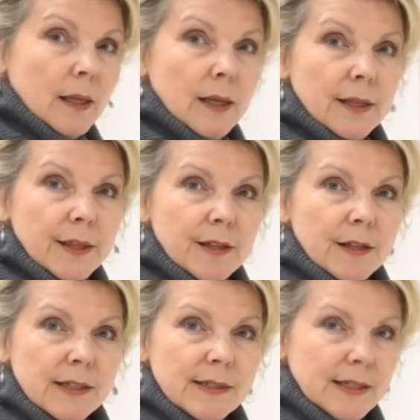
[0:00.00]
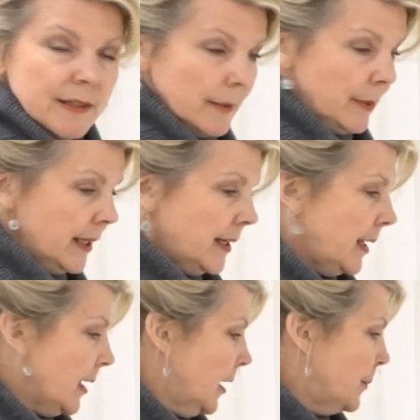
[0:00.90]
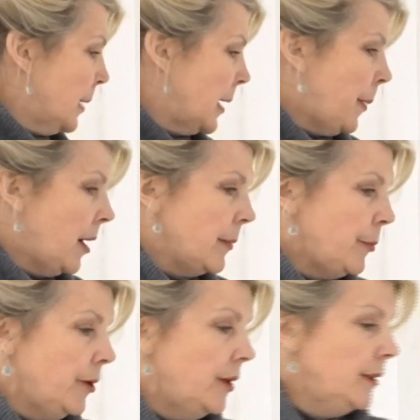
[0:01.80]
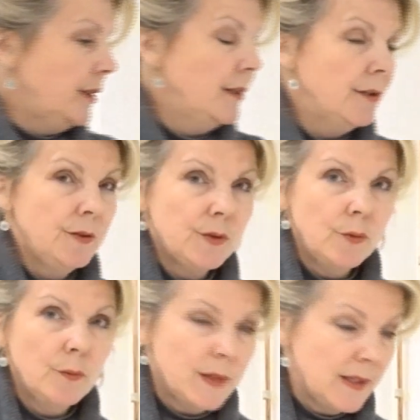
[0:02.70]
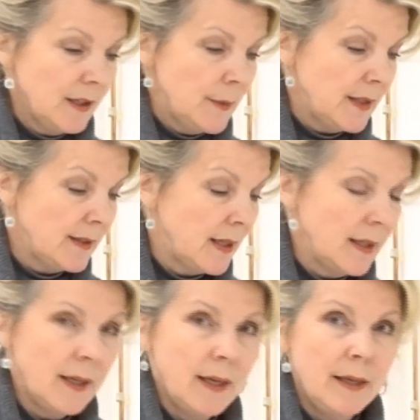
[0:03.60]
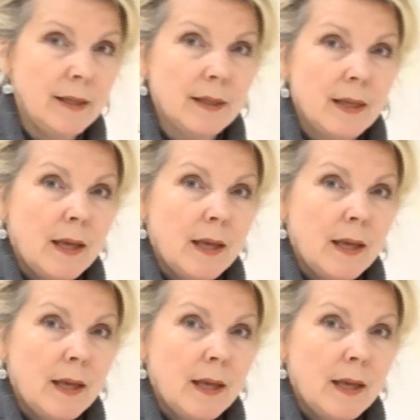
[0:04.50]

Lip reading: I think I said at the beginning, my pipework goes, there's going to be a sink here,